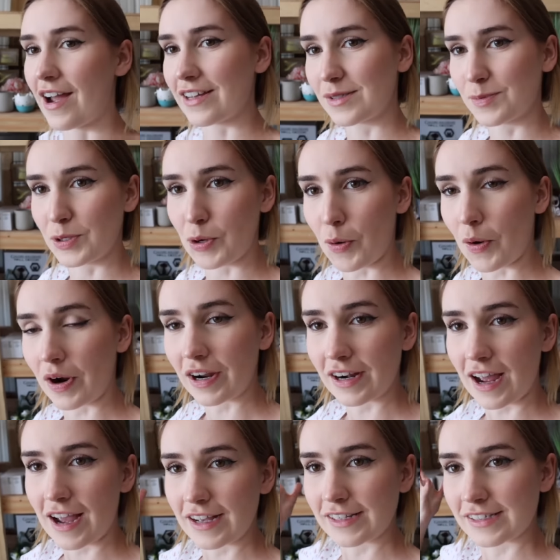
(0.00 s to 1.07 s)
has been
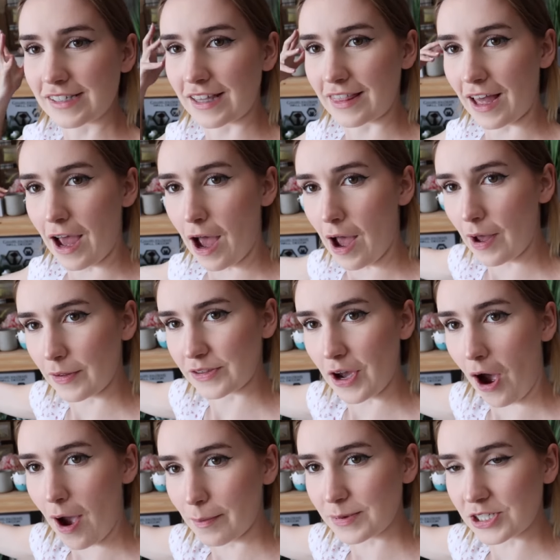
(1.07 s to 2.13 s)
organized. The
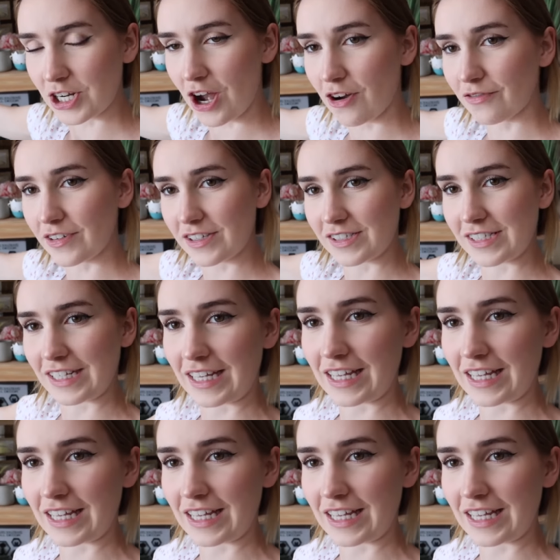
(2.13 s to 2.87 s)
top shelf is to